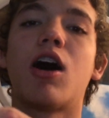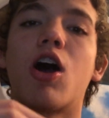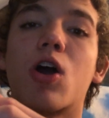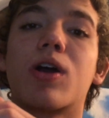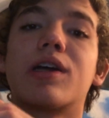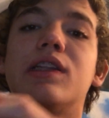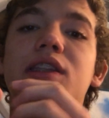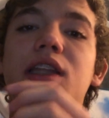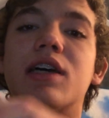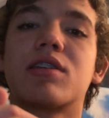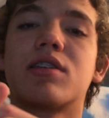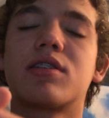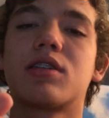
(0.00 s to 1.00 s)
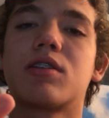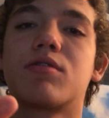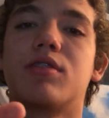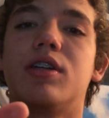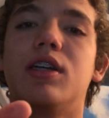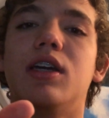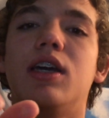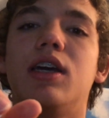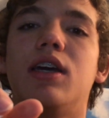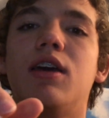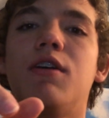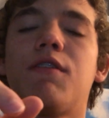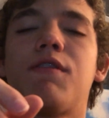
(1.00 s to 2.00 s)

are necessary. If